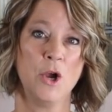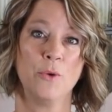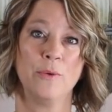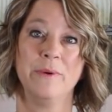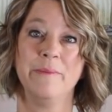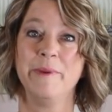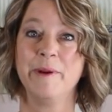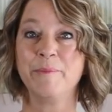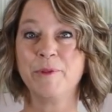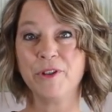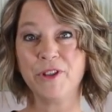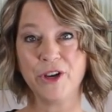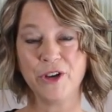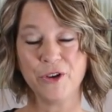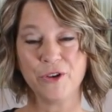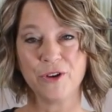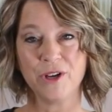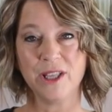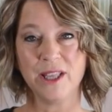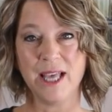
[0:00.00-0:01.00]
Remember that
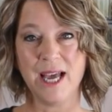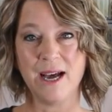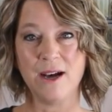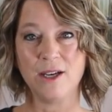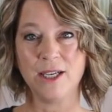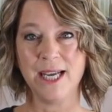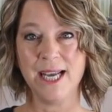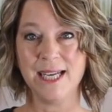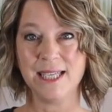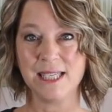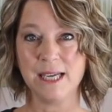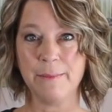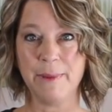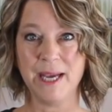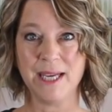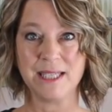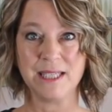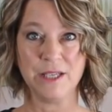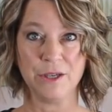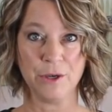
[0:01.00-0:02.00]
you're allowed
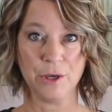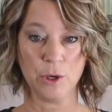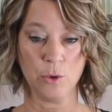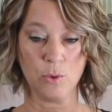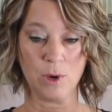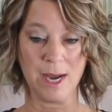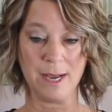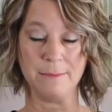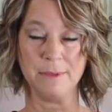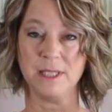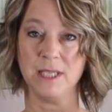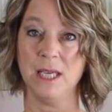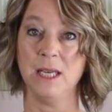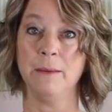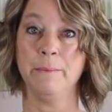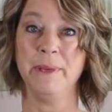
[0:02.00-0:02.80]
antibacterial wipes in a